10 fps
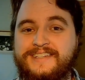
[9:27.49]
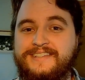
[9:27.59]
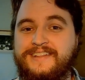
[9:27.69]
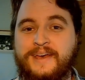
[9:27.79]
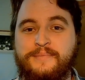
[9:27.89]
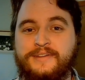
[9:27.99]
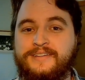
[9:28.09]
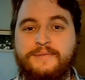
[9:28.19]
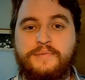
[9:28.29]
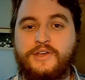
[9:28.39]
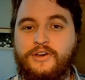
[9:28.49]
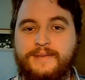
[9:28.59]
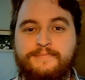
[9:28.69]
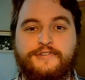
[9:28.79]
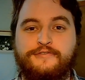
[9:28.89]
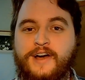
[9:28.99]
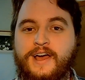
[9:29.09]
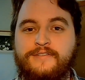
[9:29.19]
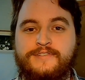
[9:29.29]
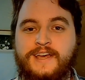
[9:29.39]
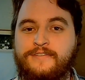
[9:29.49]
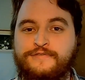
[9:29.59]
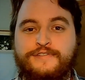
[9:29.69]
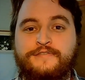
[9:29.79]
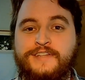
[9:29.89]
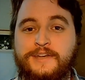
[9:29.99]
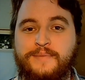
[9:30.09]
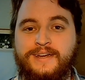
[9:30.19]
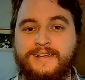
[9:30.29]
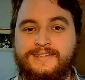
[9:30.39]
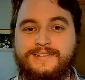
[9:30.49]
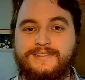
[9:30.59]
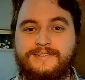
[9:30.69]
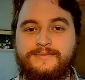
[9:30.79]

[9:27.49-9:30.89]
into them and can be on them for 5, 10, 15 minutes.